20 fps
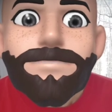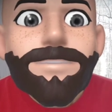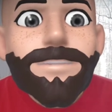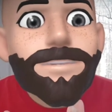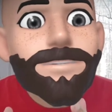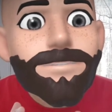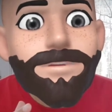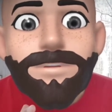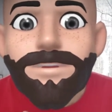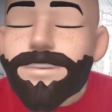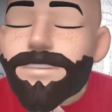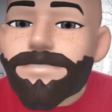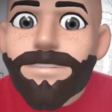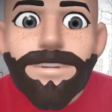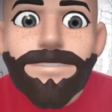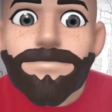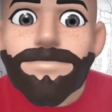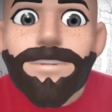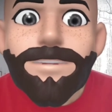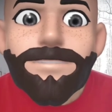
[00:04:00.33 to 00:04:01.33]
It's going to
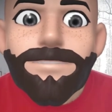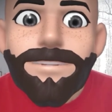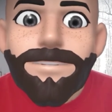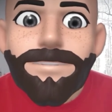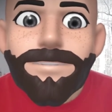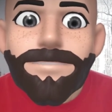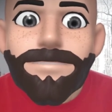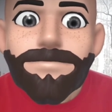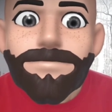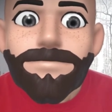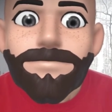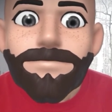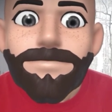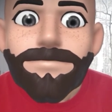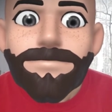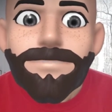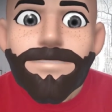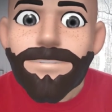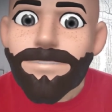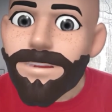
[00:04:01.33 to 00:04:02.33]
break right there.
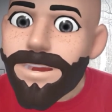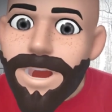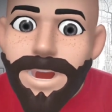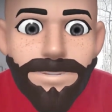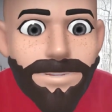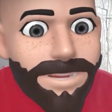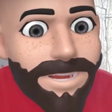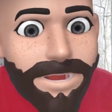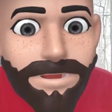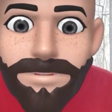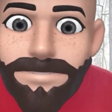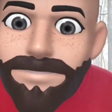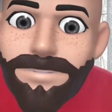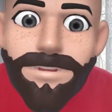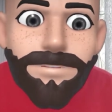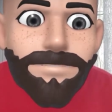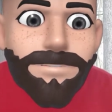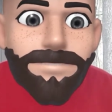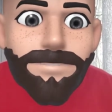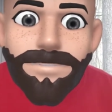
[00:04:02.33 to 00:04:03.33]
And I know you
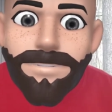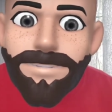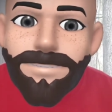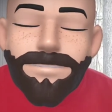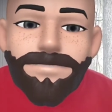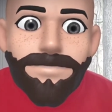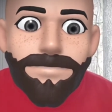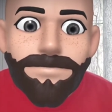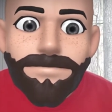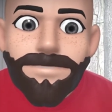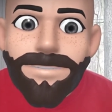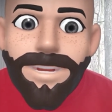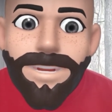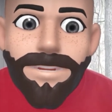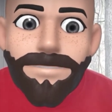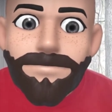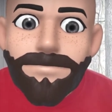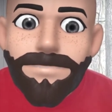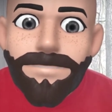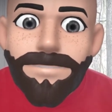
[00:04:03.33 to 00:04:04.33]
don't want that to
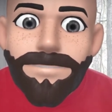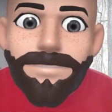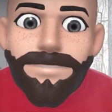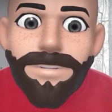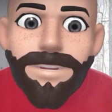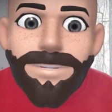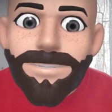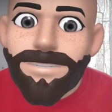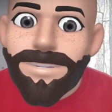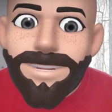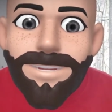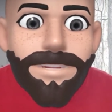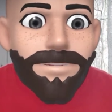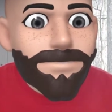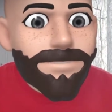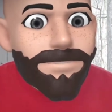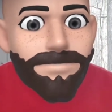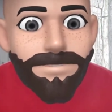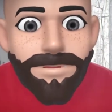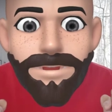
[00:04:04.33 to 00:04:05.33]
happen. Again,
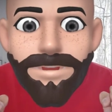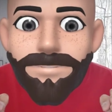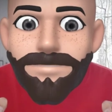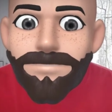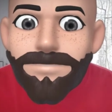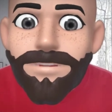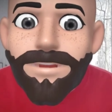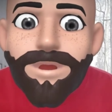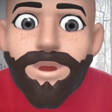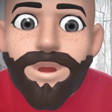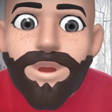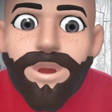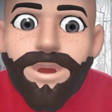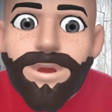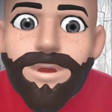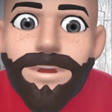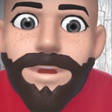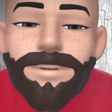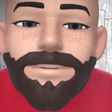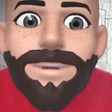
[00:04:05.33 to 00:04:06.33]
we've worked so
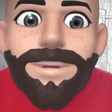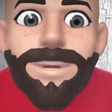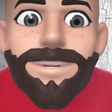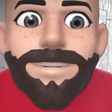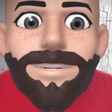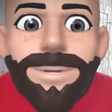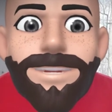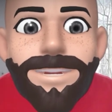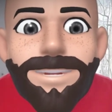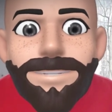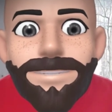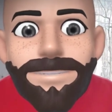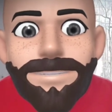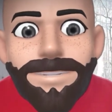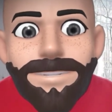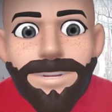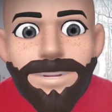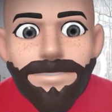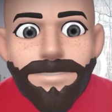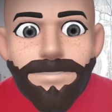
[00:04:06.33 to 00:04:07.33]
hard to get this
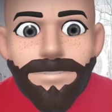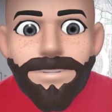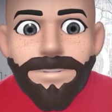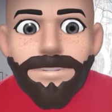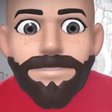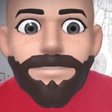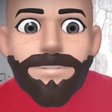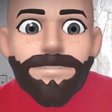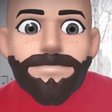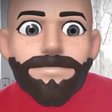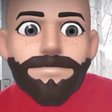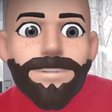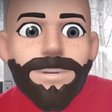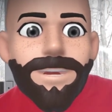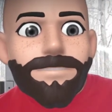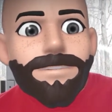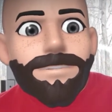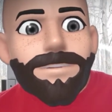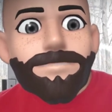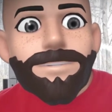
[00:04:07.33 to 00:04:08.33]
together.
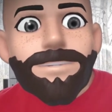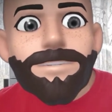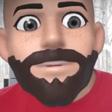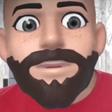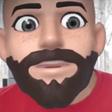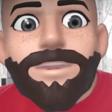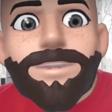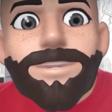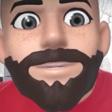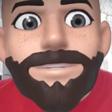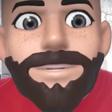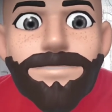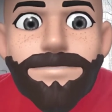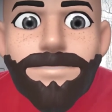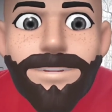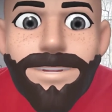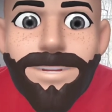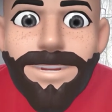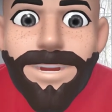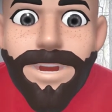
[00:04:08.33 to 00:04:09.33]
If you have any questions, leave
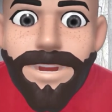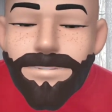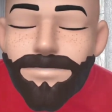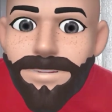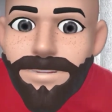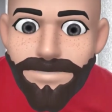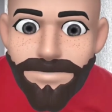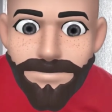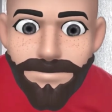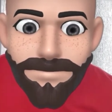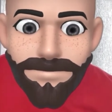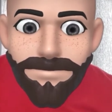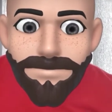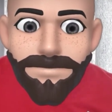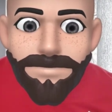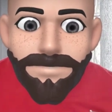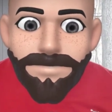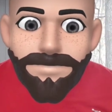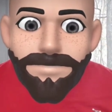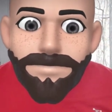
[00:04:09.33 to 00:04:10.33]
it in the comments.
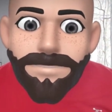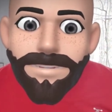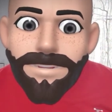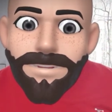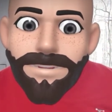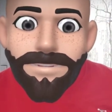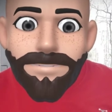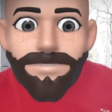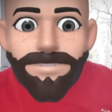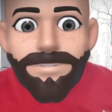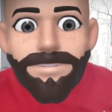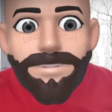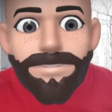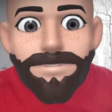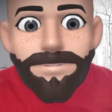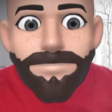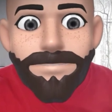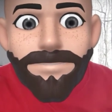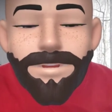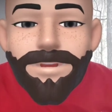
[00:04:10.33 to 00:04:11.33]
Go to the
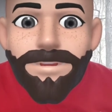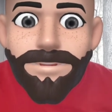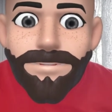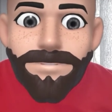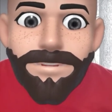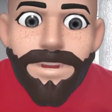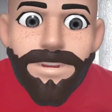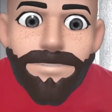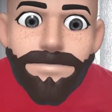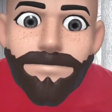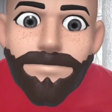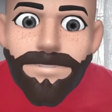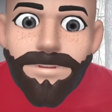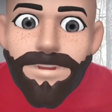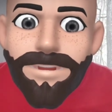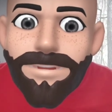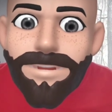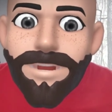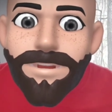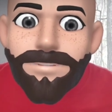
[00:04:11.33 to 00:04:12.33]
YouTube, Dr.
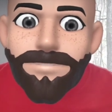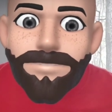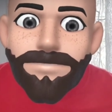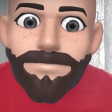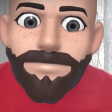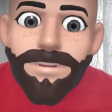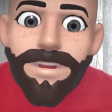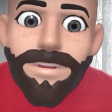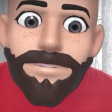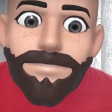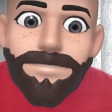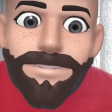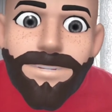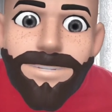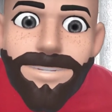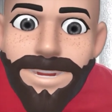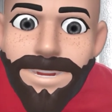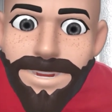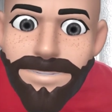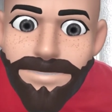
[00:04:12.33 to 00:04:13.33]
Blowengeux, subscribe to the
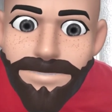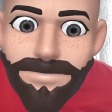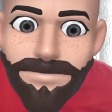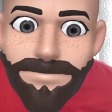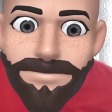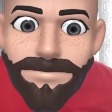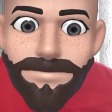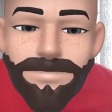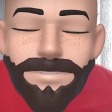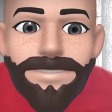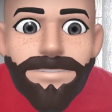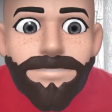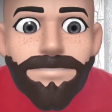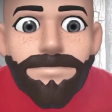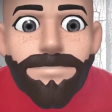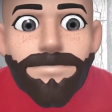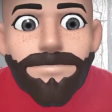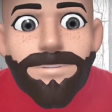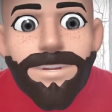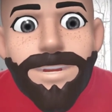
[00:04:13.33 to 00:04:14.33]
channel,
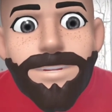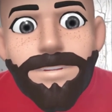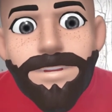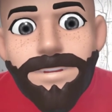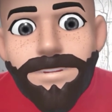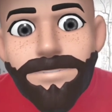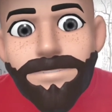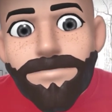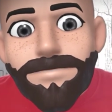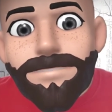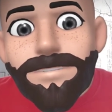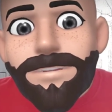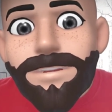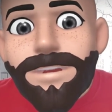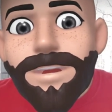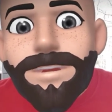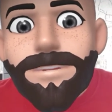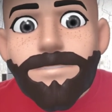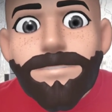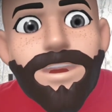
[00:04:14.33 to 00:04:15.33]
videos,
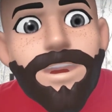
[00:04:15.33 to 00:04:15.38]
more